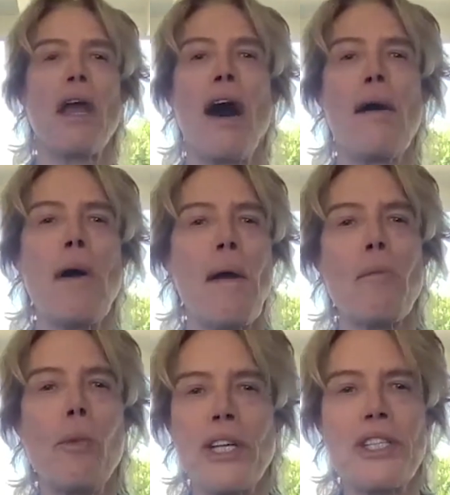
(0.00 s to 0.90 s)
I
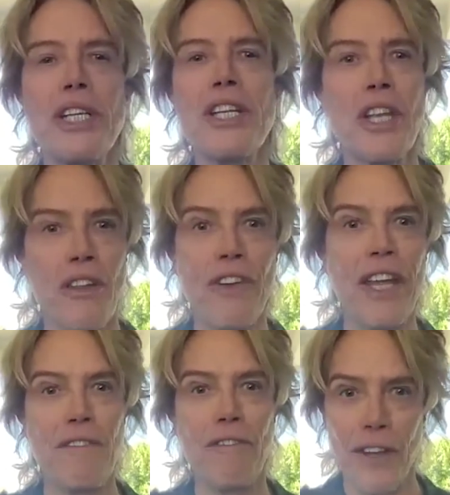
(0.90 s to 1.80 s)
wasn't into the
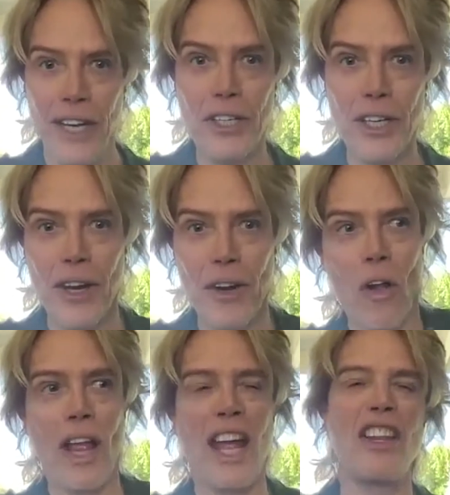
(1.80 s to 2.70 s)
fit and finish at
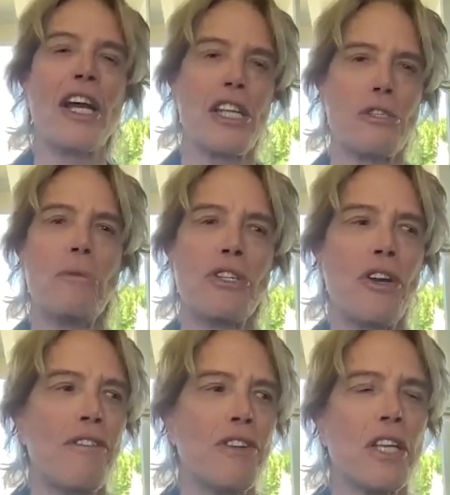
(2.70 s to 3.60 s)
all, and the customer
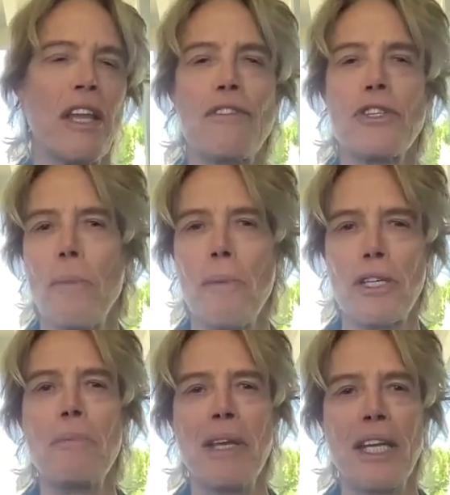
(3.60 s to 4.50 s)
service left so much
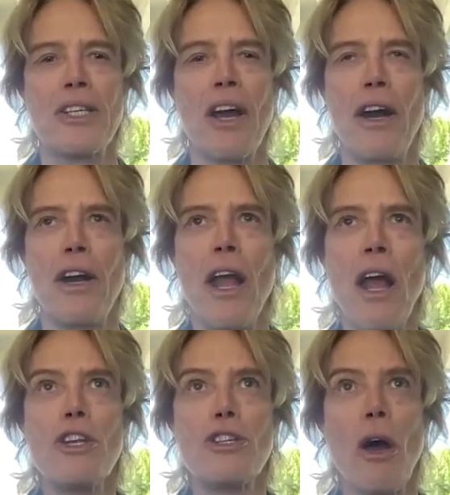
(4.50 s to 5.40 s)
to be desired.
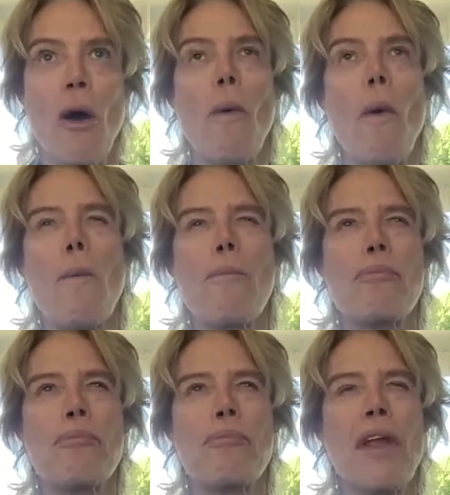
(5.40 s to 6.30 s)
So
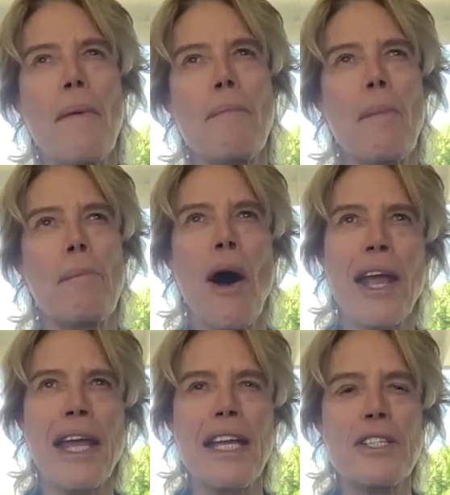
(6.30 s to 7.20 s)
I'm
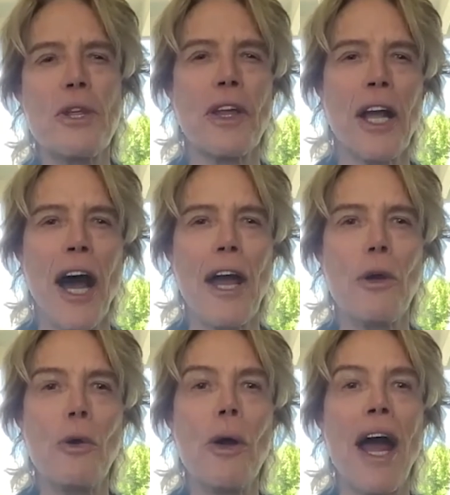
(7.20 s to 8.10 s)
buying into the guy
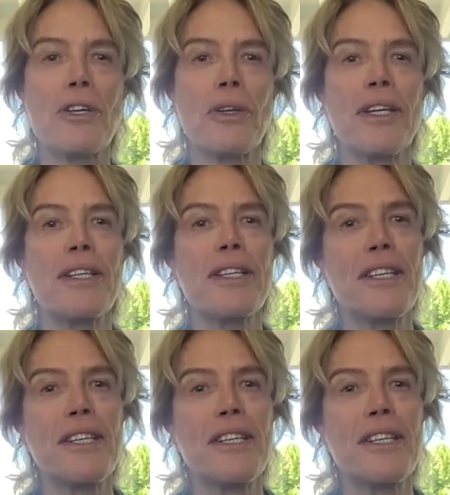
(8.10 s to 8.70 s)
who actually